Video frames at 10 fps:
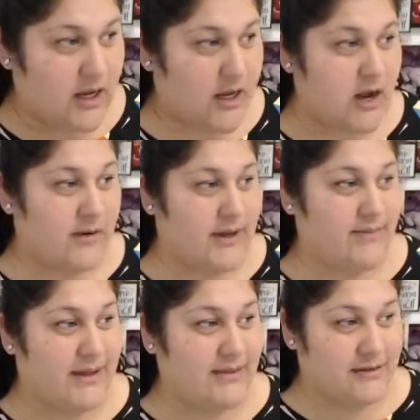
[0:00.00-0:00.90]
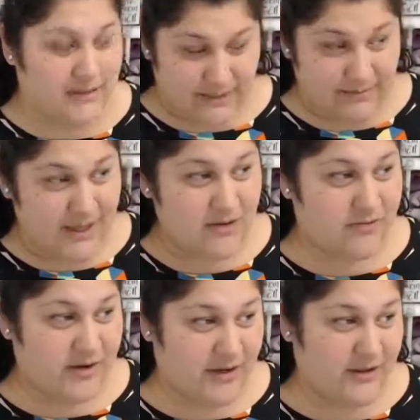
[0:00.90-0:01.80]
going, but there's something
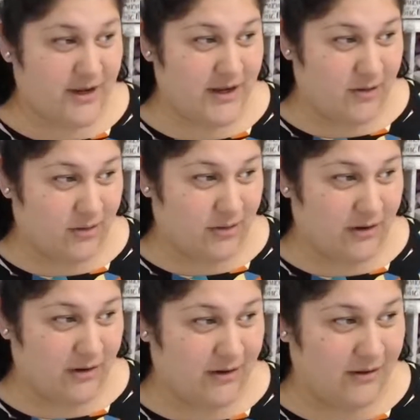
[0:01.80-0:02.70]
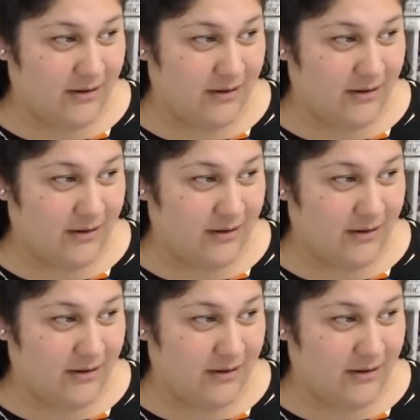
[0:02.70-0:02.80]
really cool